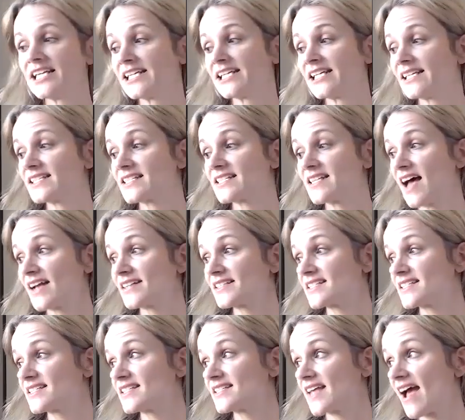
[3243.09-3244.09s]
and it's not
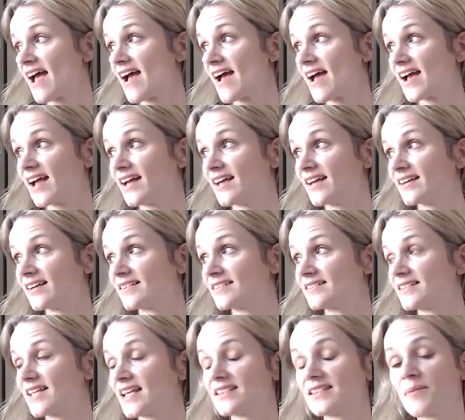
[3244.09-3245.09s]
to say
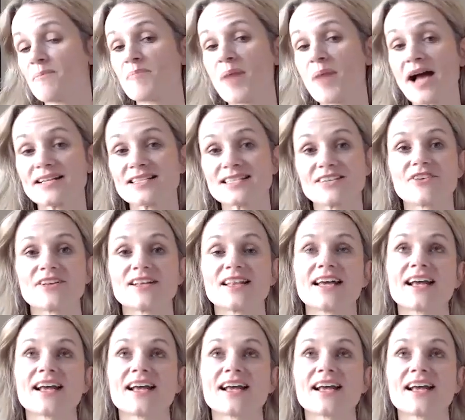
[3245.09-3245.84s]
that the best of it,